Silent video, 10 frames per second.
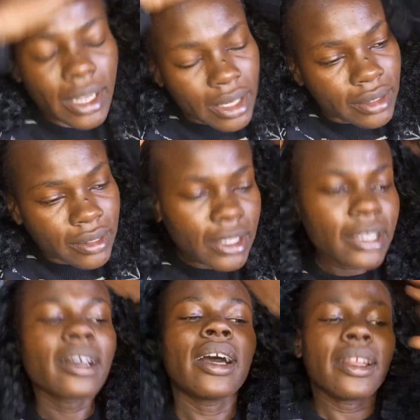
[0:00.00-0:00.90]
I
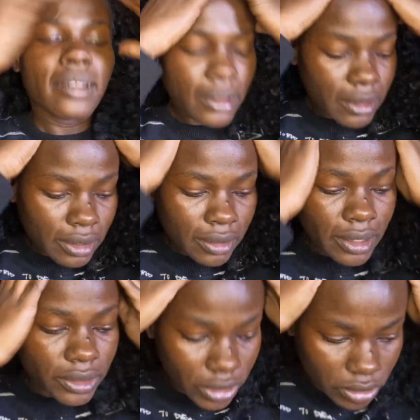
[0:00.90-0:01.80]
think another thing
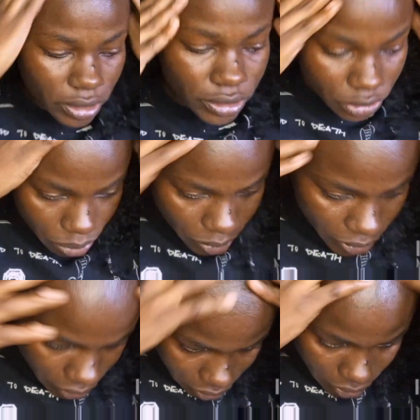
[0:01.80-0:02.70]
that you're going to be
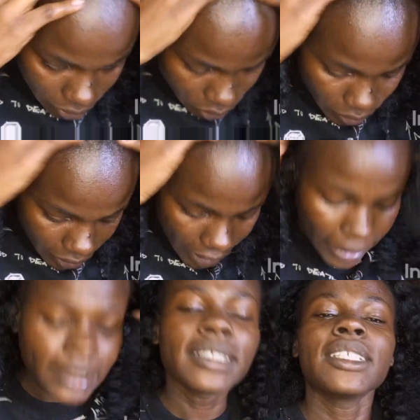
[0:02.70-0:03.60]
looking
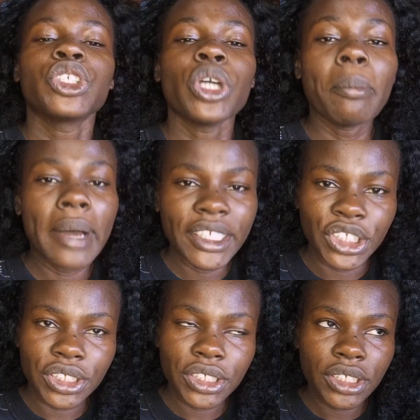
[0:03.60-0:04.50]
at is your
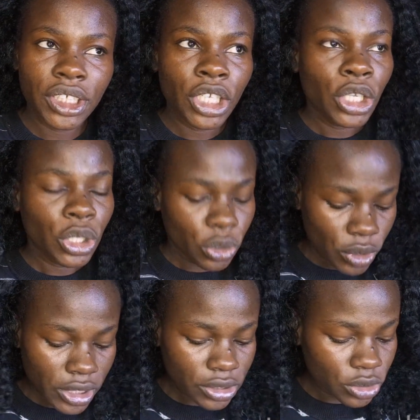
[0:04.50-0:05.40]
budget.
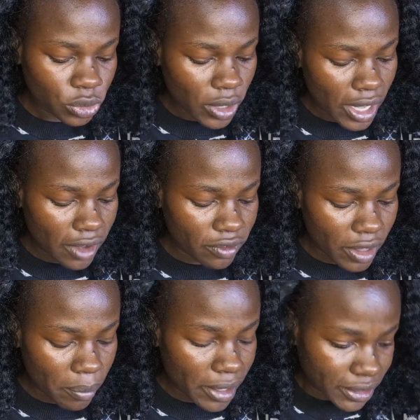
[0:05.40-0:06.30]
You need to have
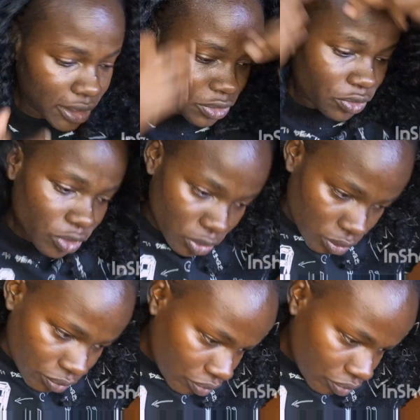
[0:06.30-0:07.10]
a budget for